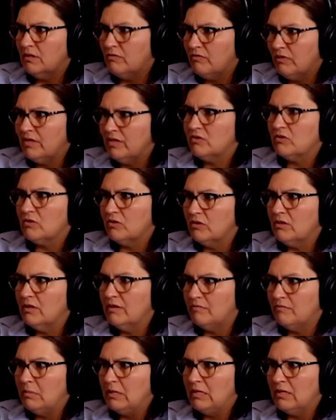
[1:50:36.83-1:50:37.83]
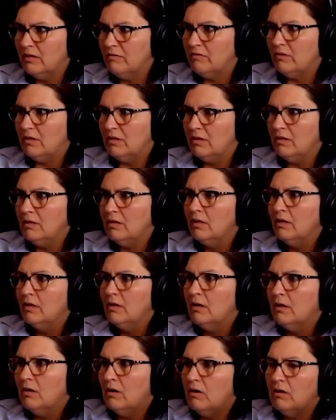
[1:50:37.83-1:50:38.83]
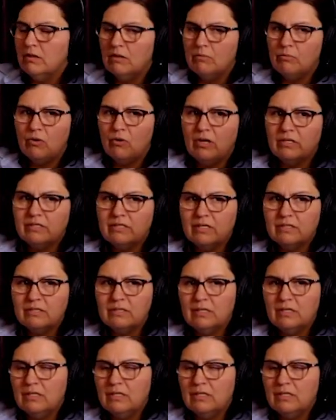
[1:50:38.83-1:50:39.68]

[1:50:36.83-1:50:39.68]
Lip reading: advice could have been given on the process.